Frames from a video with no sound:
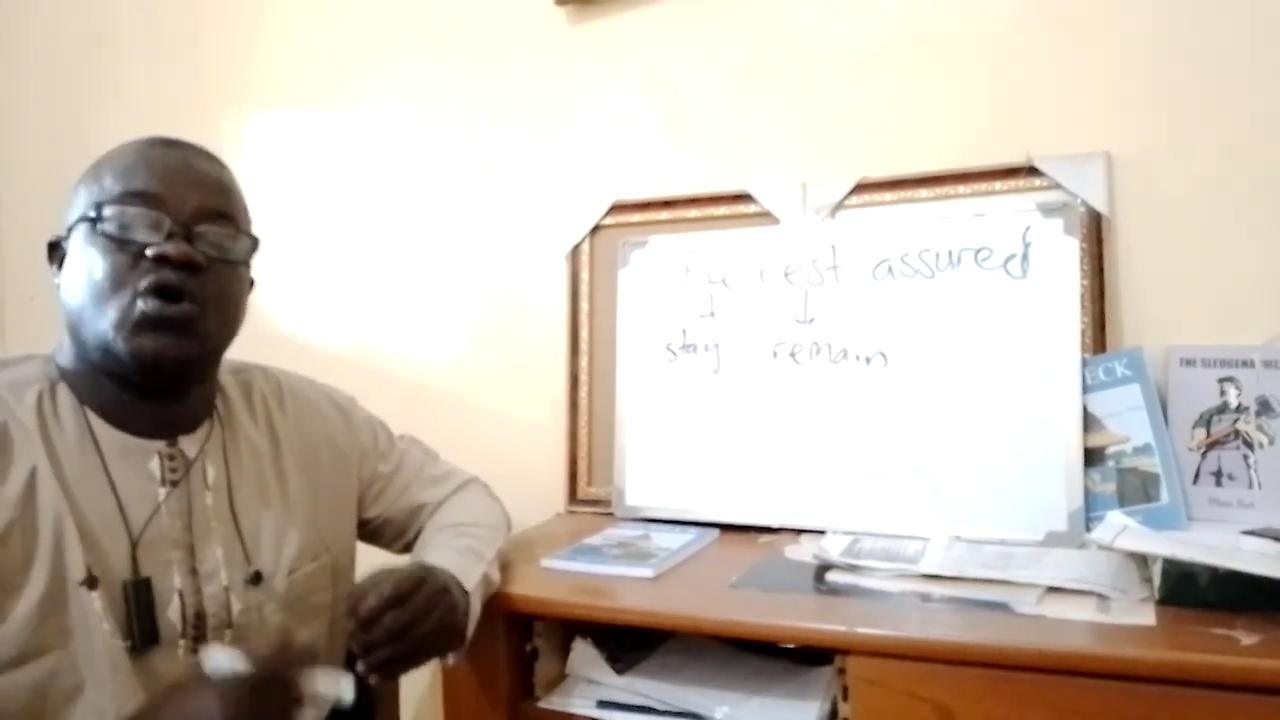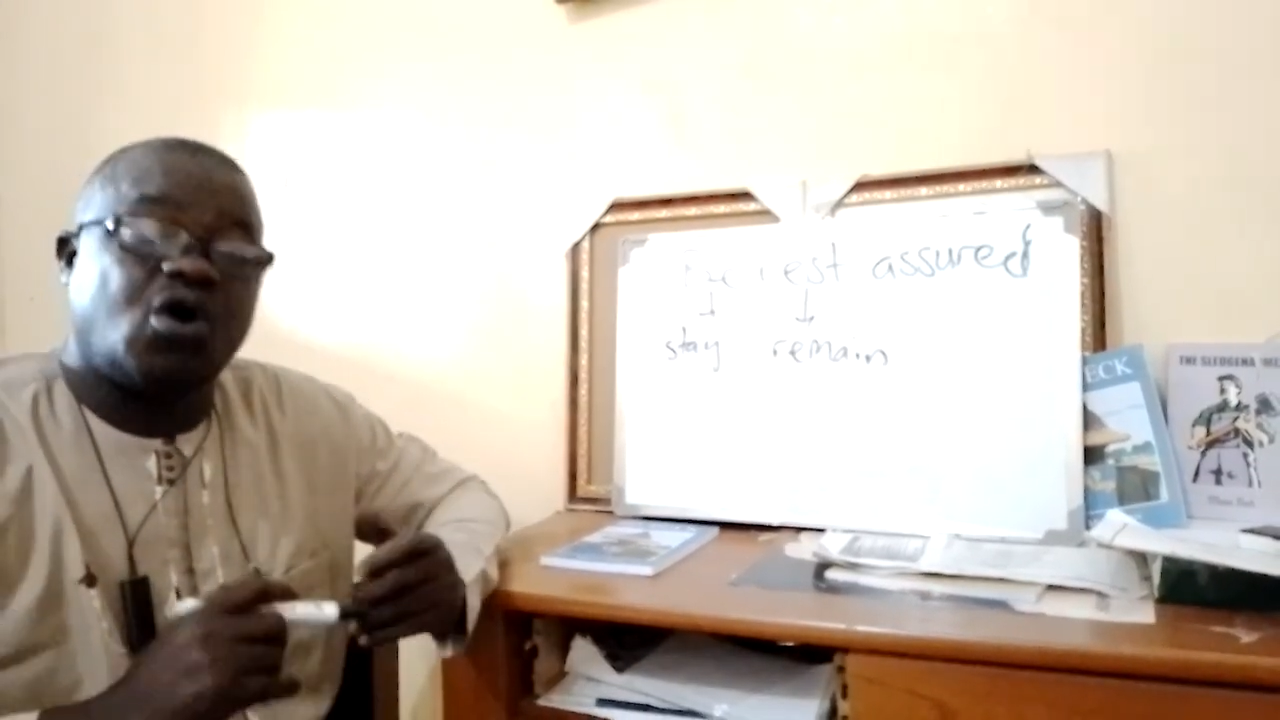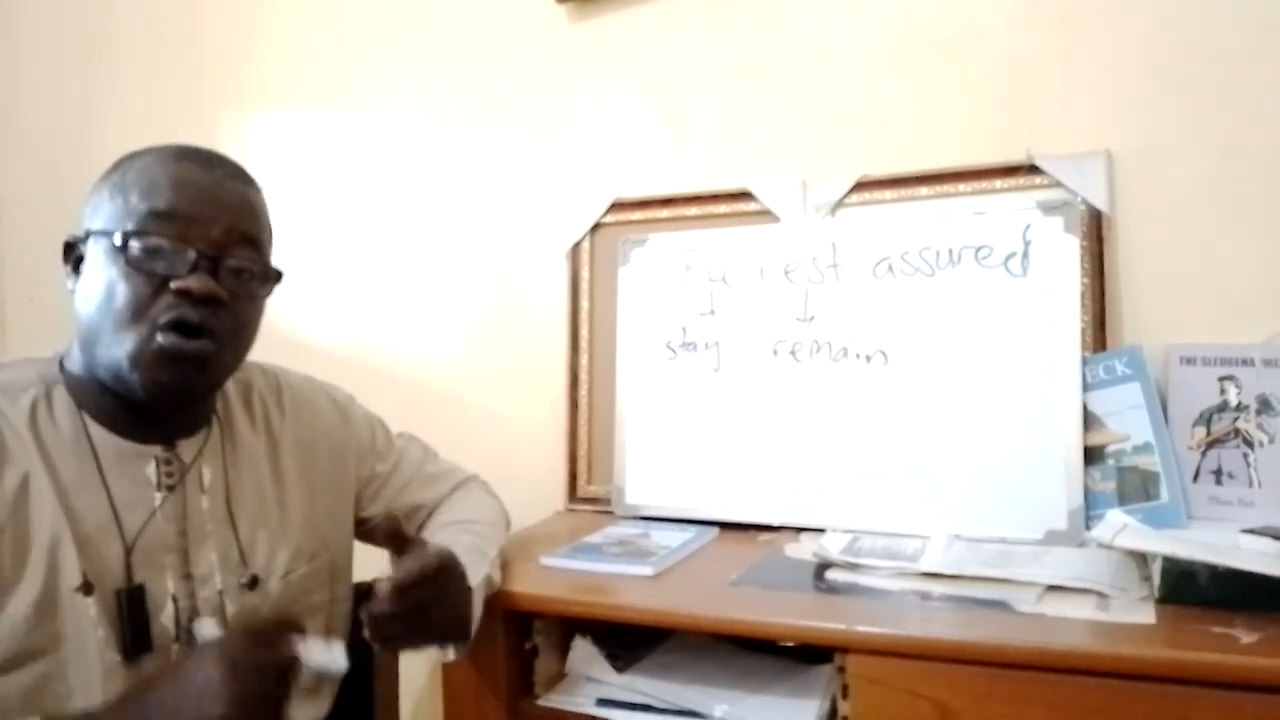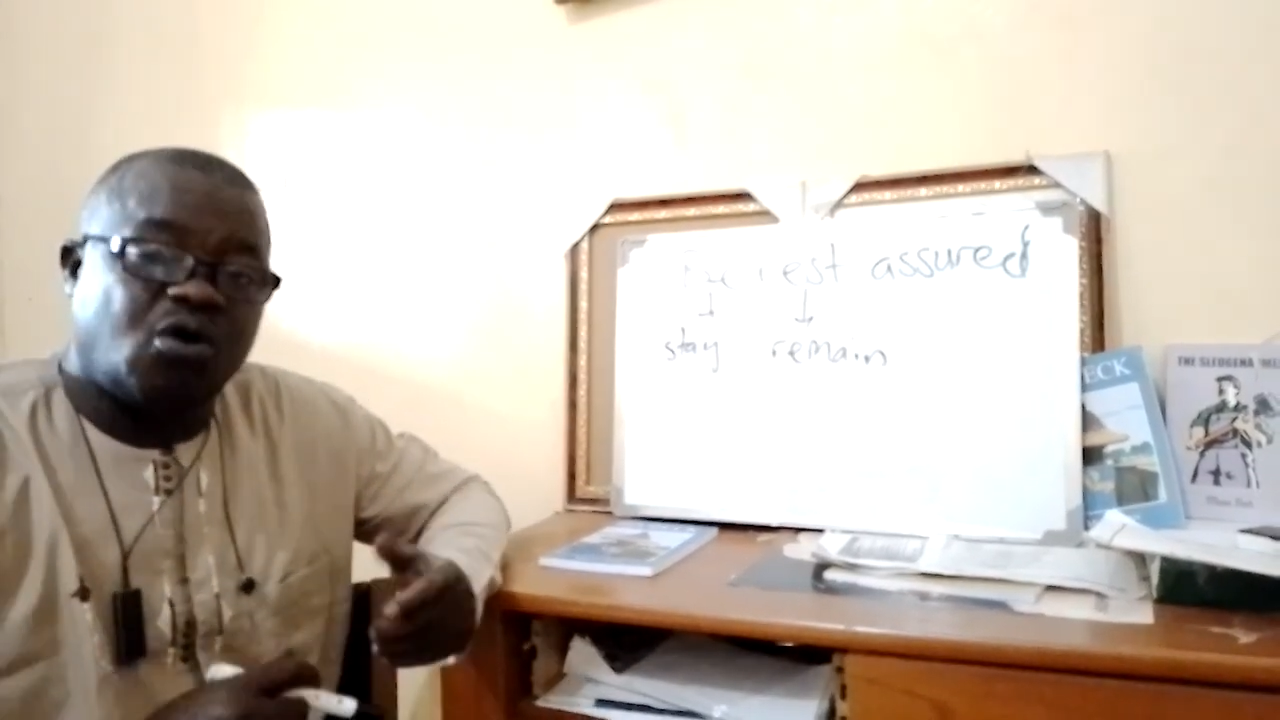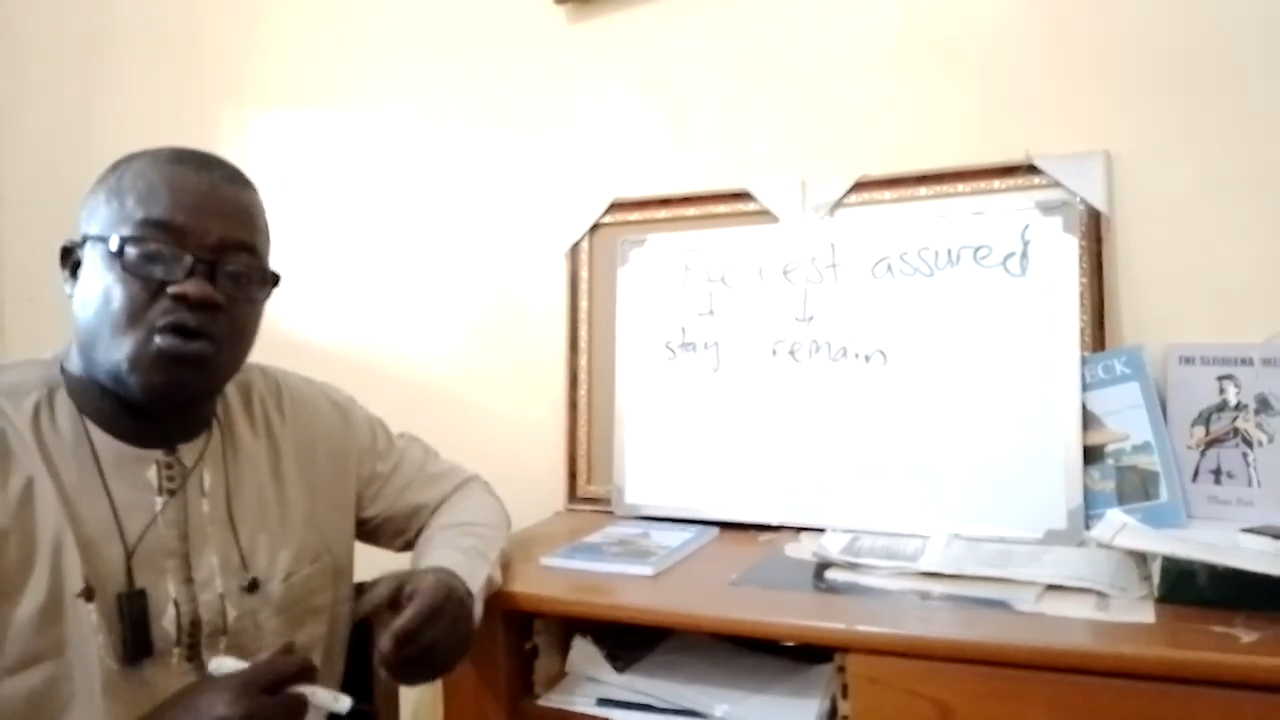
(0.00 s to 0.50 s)

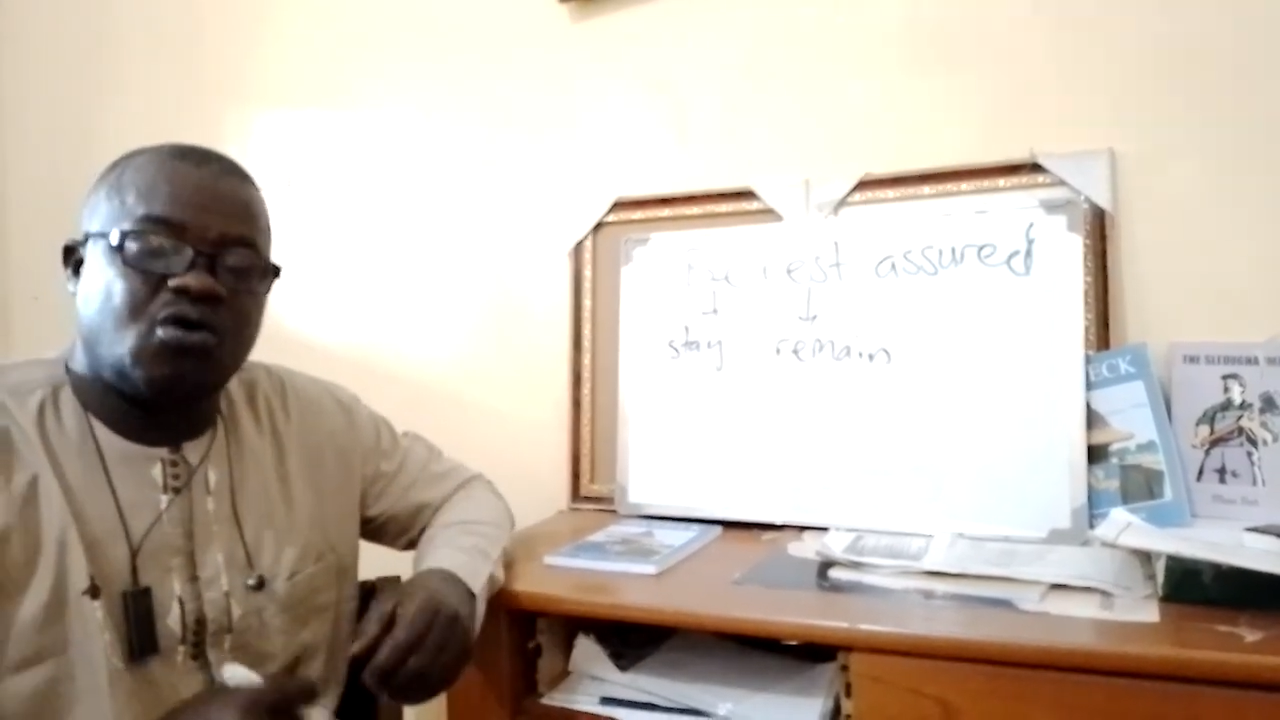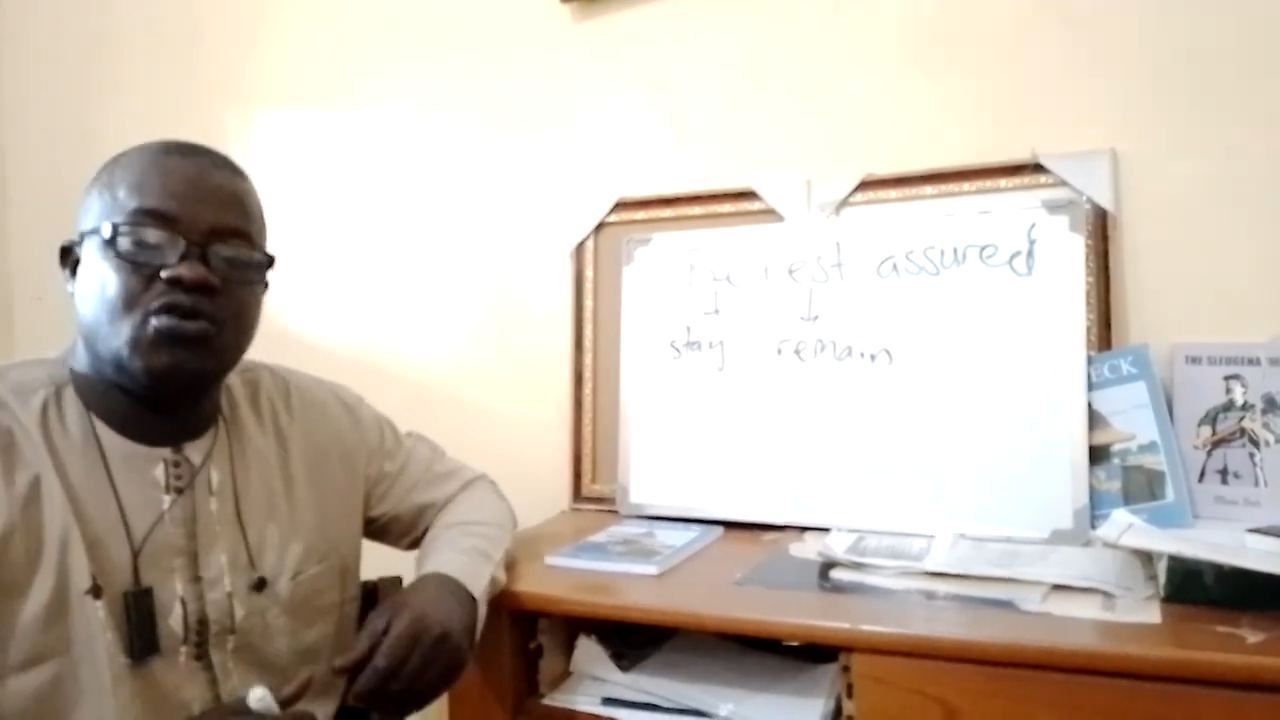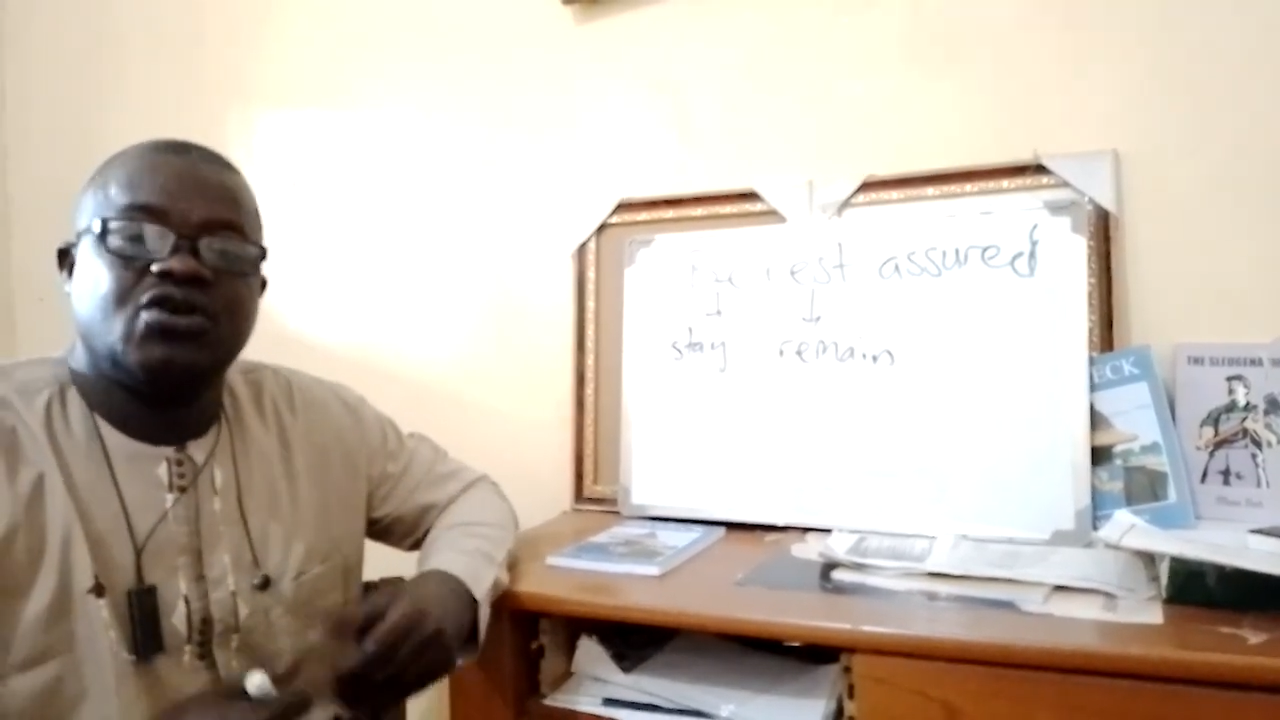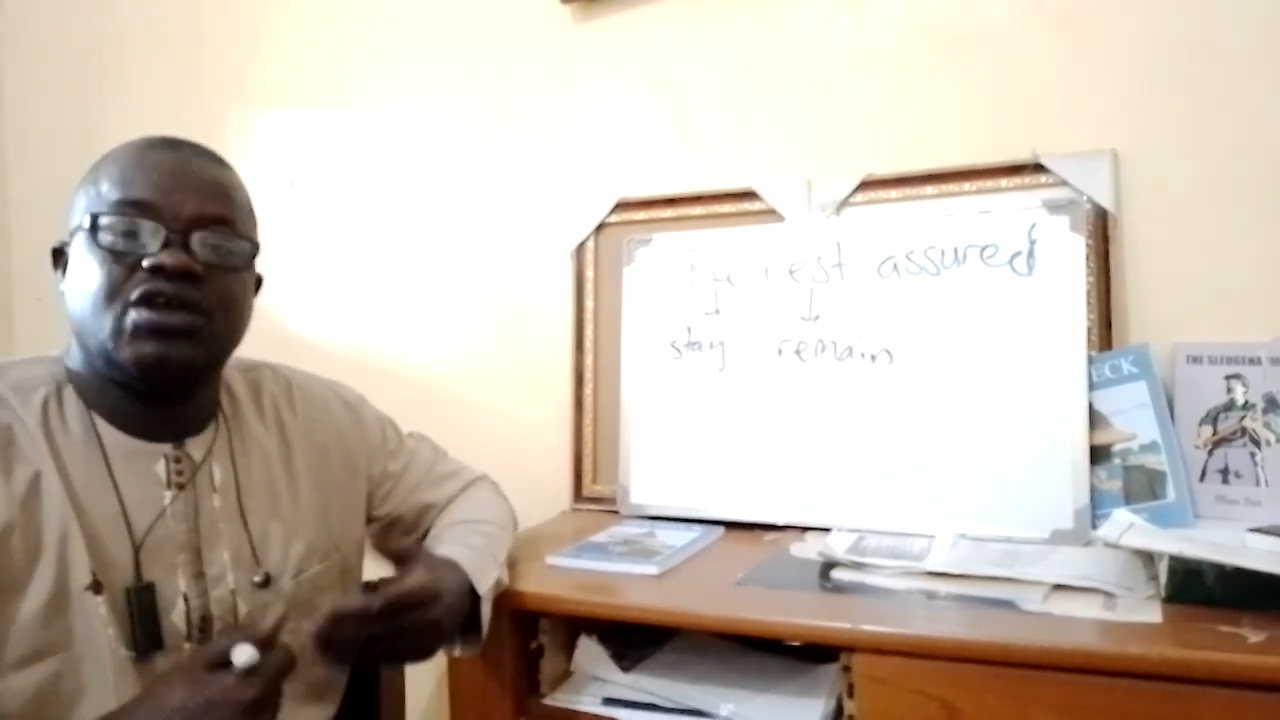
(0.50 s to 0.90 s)
or